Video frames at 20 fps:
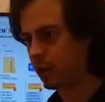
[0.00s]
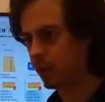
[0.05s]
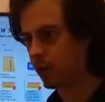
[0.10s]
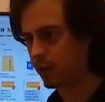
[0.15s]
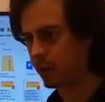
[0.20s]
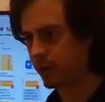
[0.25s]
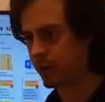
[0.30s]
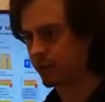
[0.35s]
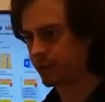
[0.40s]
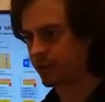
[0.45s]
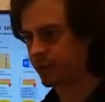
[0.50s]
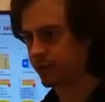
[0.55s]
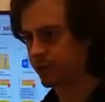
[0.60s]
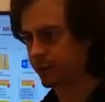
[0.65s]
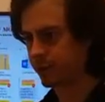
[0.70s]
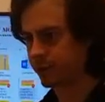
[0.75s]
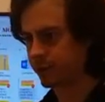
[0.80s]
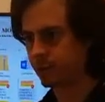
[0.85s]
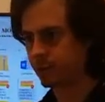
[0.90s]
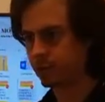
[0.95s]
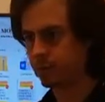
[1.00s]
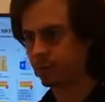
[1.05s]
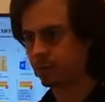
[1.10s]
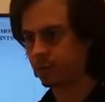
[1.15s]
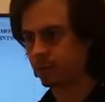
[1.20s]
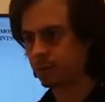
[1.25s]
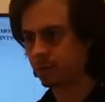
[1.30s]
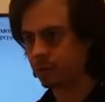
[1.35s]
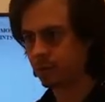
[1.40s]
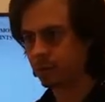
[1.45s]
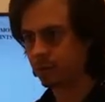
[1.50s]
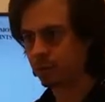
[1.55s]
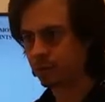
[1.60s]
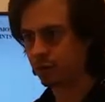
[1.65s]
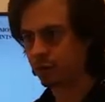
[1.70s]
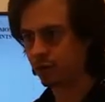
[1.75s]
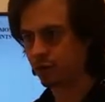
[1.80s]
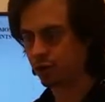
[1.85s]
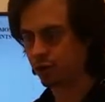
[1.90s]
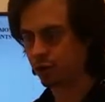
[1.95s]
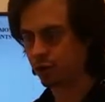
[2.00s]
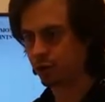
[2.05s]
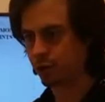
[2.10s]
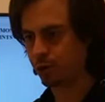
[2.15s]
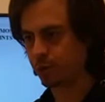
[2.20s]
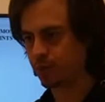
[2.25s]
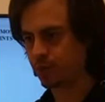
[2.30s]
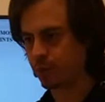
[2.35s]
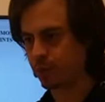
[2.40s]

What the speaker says: I want to just show you